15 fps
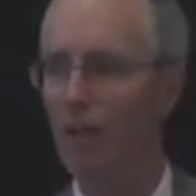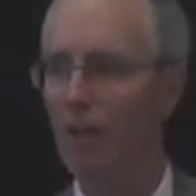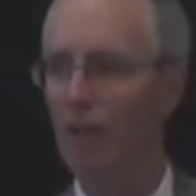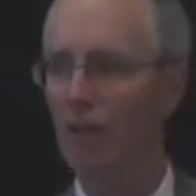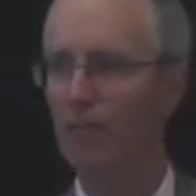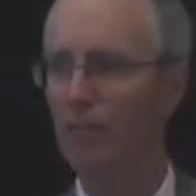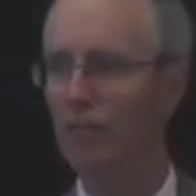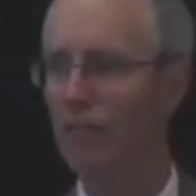
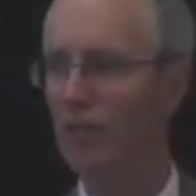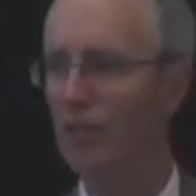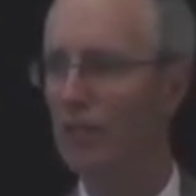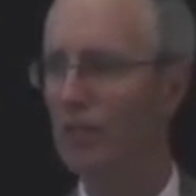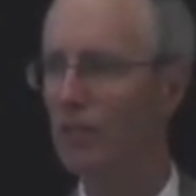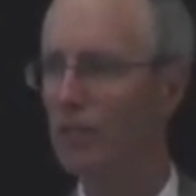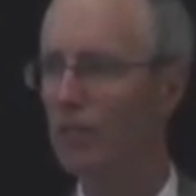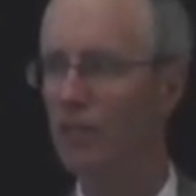If you see a
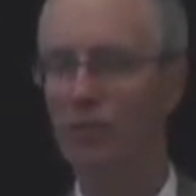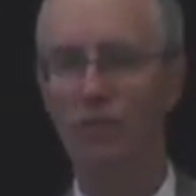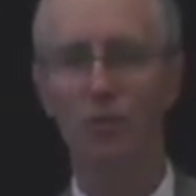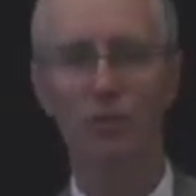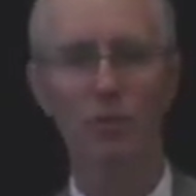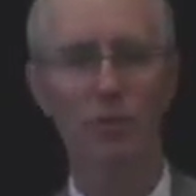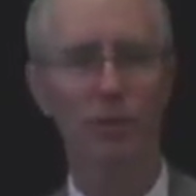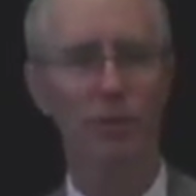
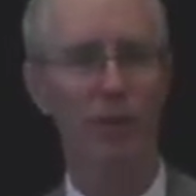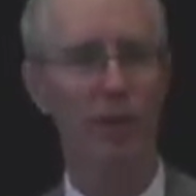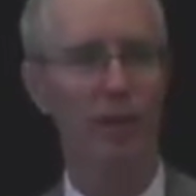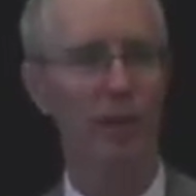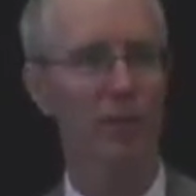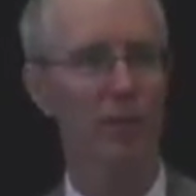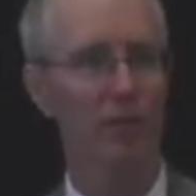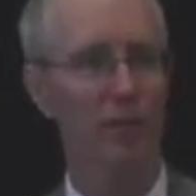conditions
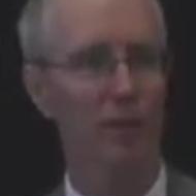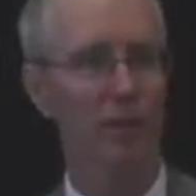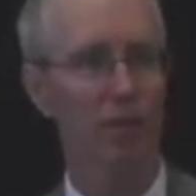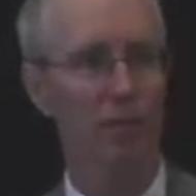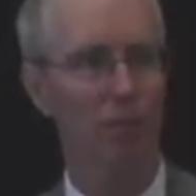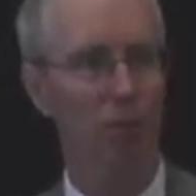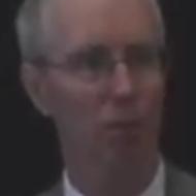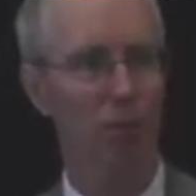that is
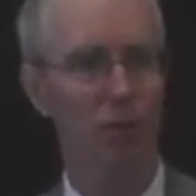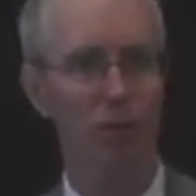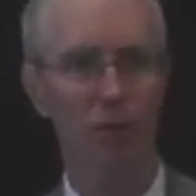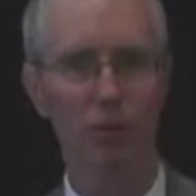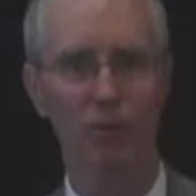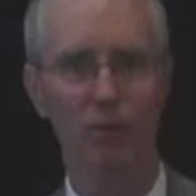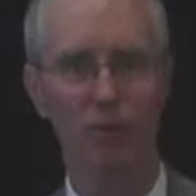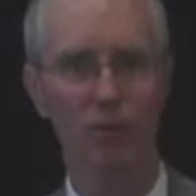approaching
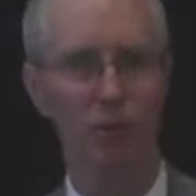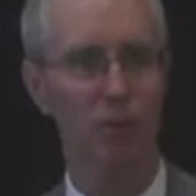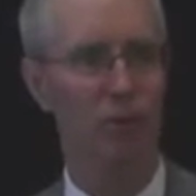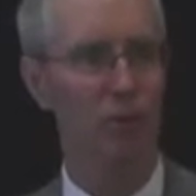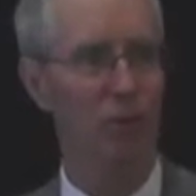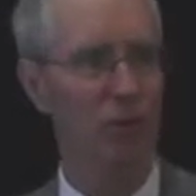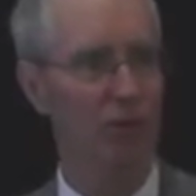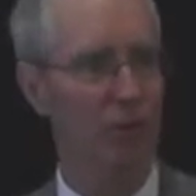with the
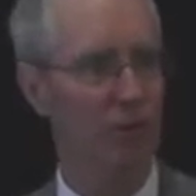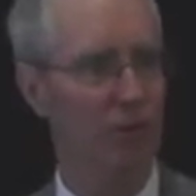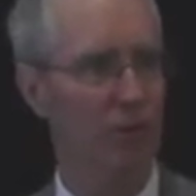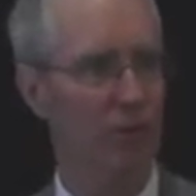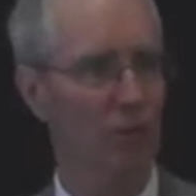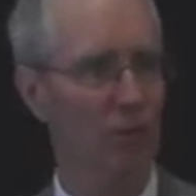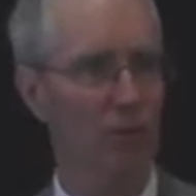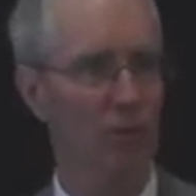temperatures that
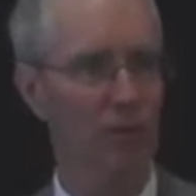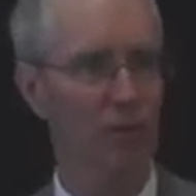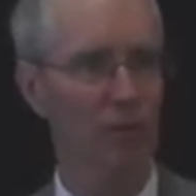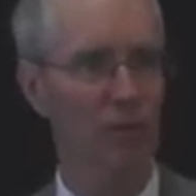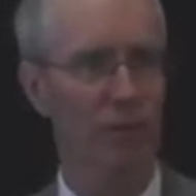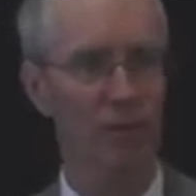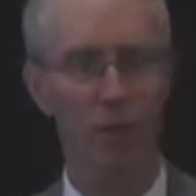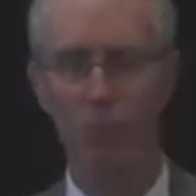is going
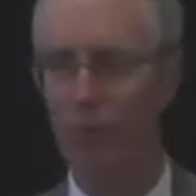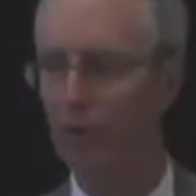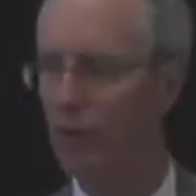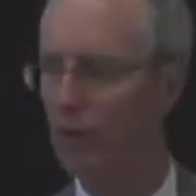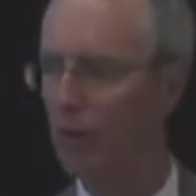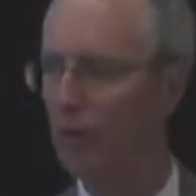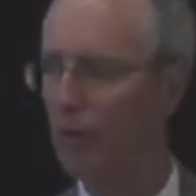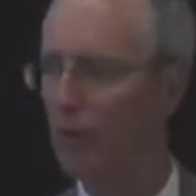to end up with
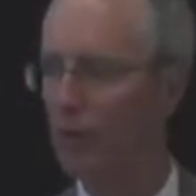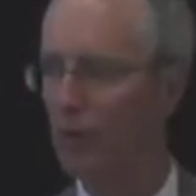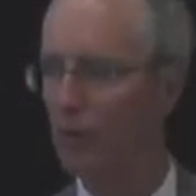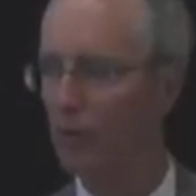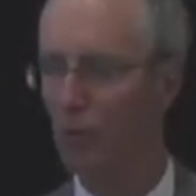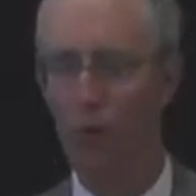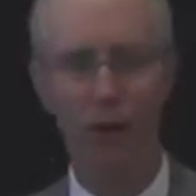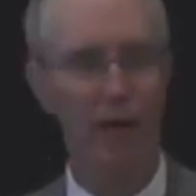
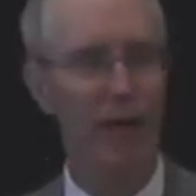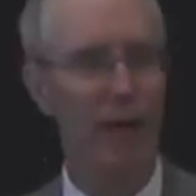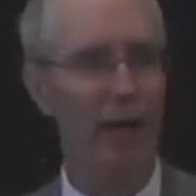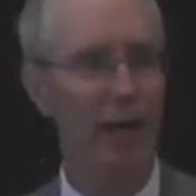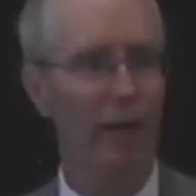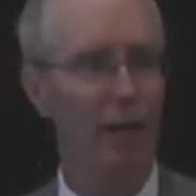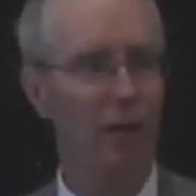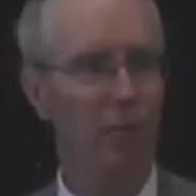some grain
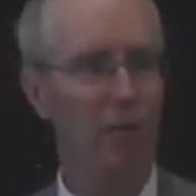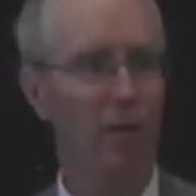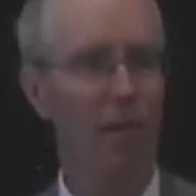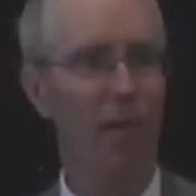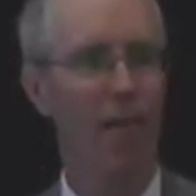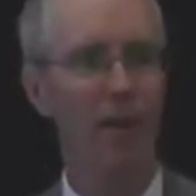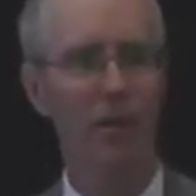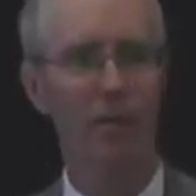hanging up,
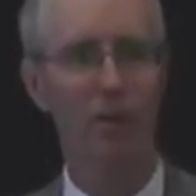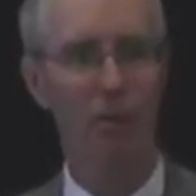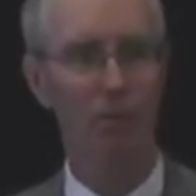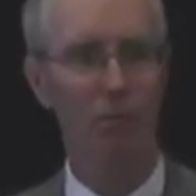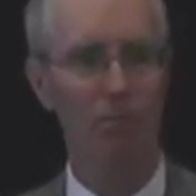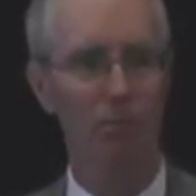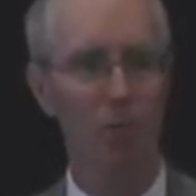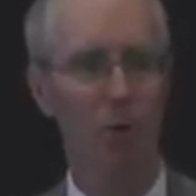
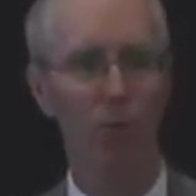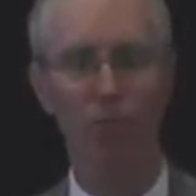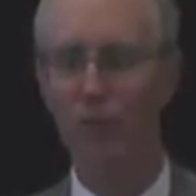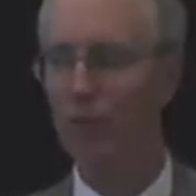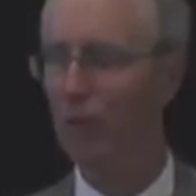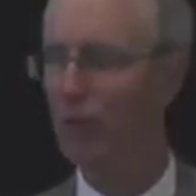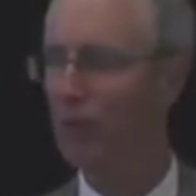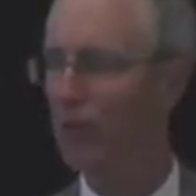
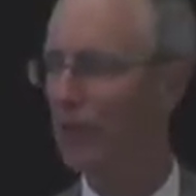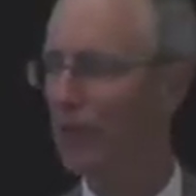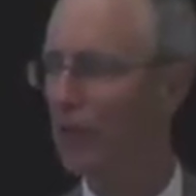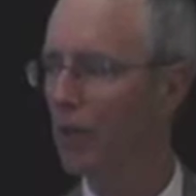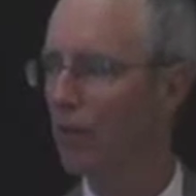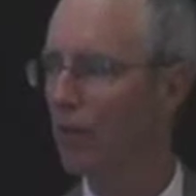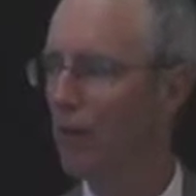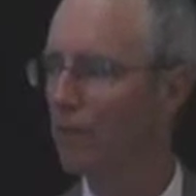hopefully you're going to take
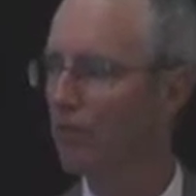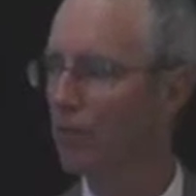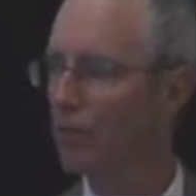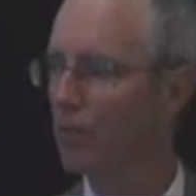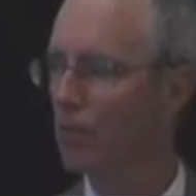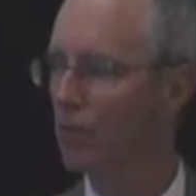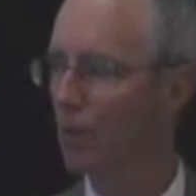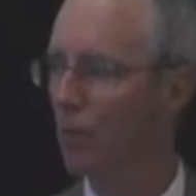care of that for
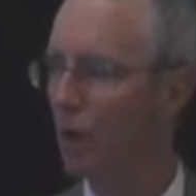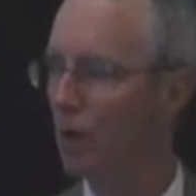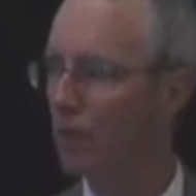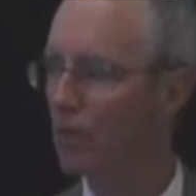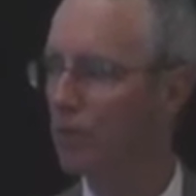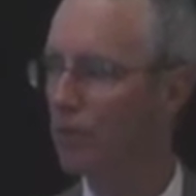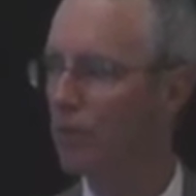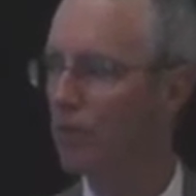your
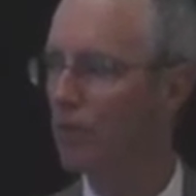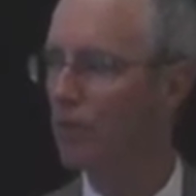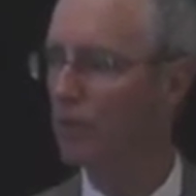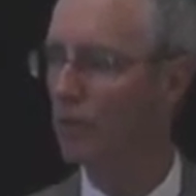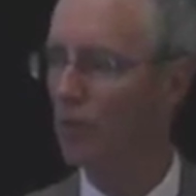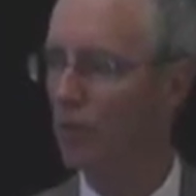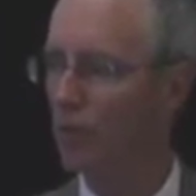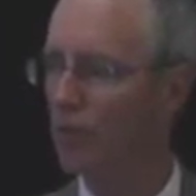quality,
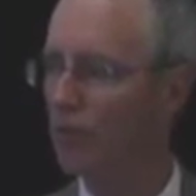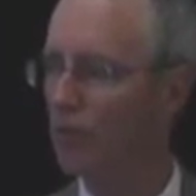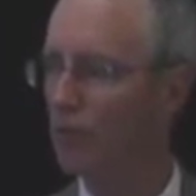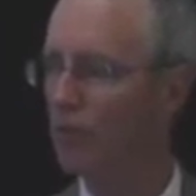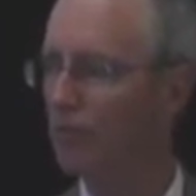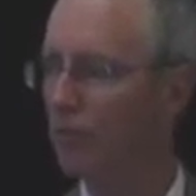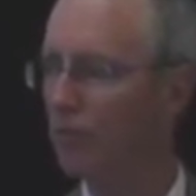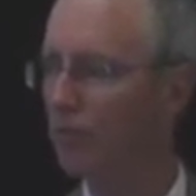your aeration
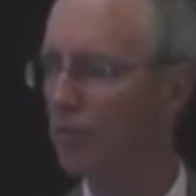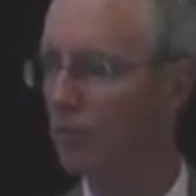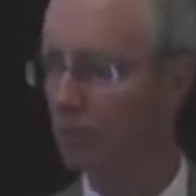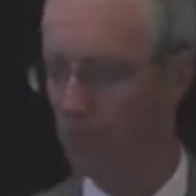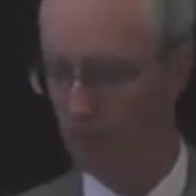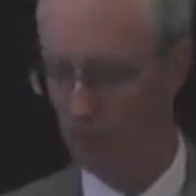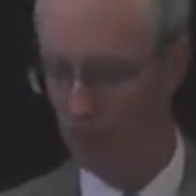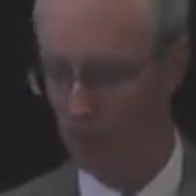
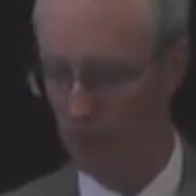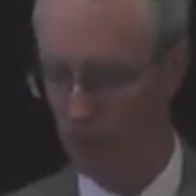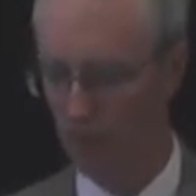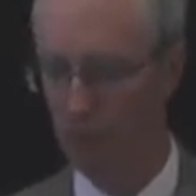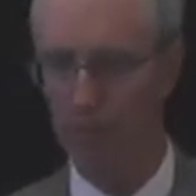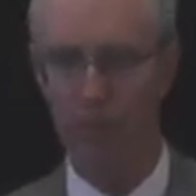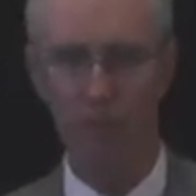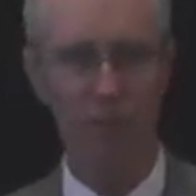efficiency, but
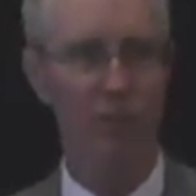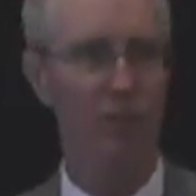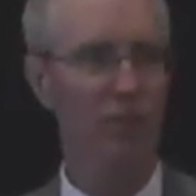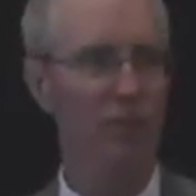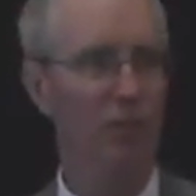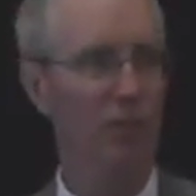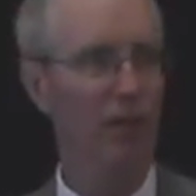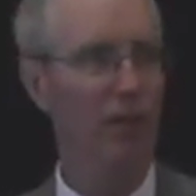potentially
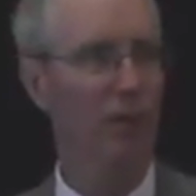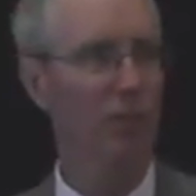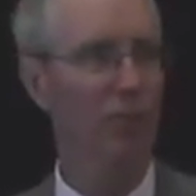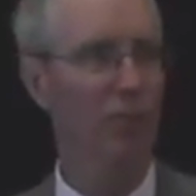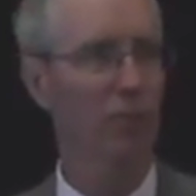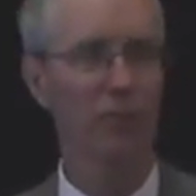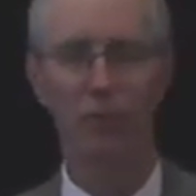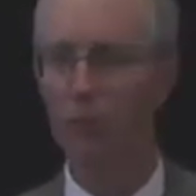it's going to help
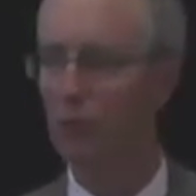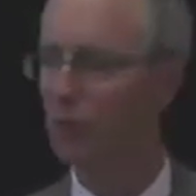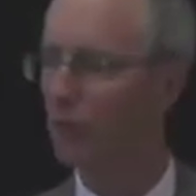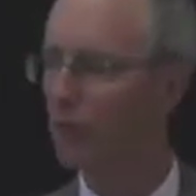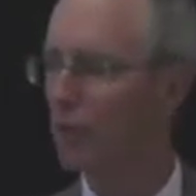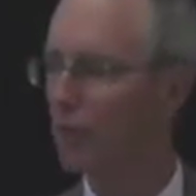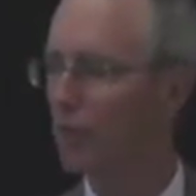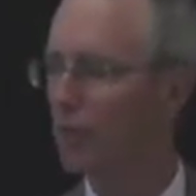you
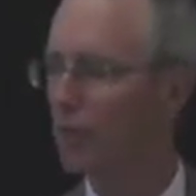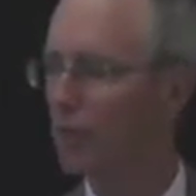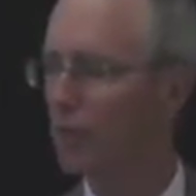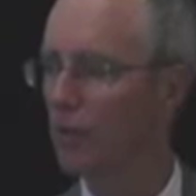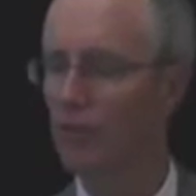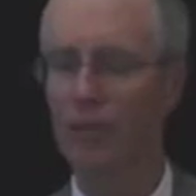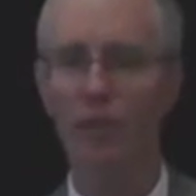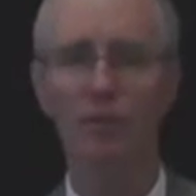reduce
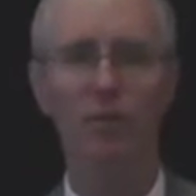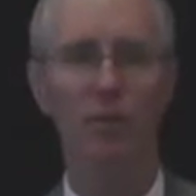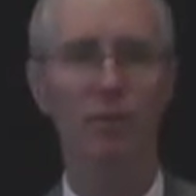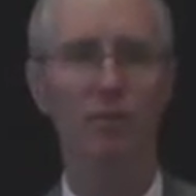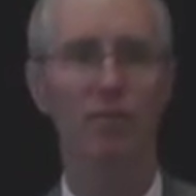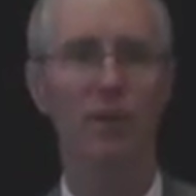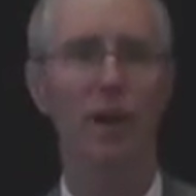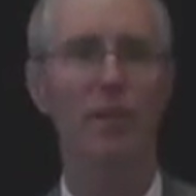your need for
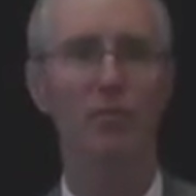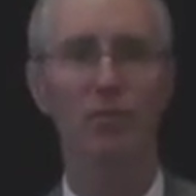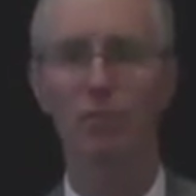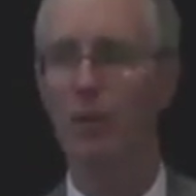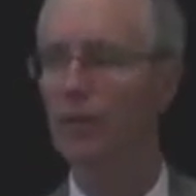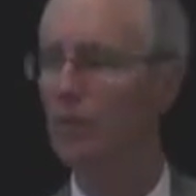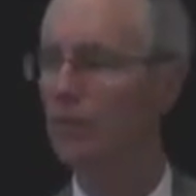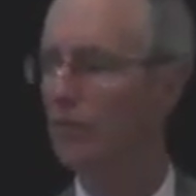confined
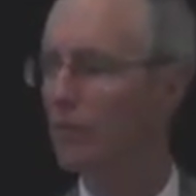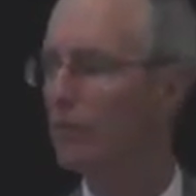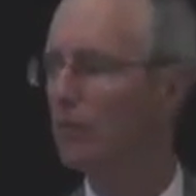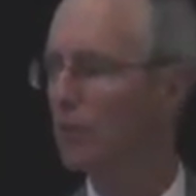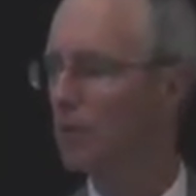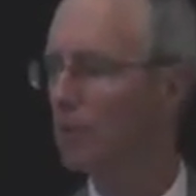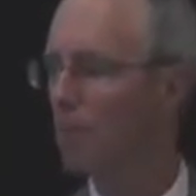space entry.